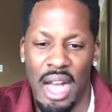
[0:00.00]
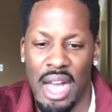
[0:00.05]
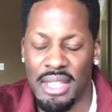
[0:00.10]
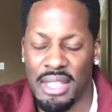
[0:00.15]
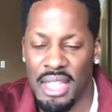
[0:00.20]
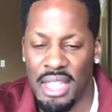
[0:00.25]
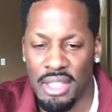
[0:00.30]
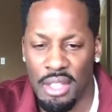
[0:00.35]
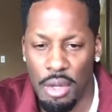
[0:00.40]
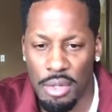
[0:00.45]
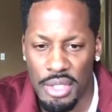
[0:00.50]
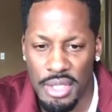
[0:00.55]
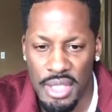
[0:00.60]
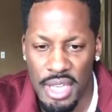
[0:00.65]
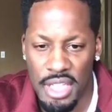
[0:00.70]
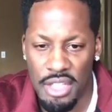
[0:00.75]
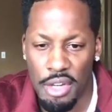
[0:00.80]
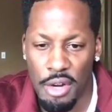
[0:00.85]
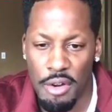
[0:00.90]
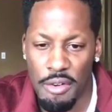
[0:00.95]
I think those
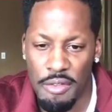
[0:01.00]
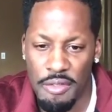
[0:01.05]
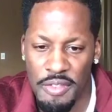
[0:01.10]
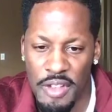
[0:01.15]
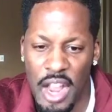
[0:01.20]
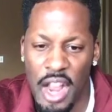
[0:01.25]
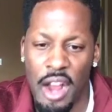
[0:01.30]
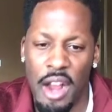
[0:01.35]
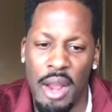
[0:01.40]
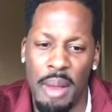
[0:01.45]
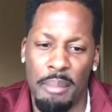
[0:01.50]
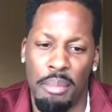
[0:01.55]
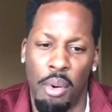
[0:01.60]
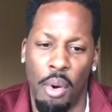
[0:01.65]
things are very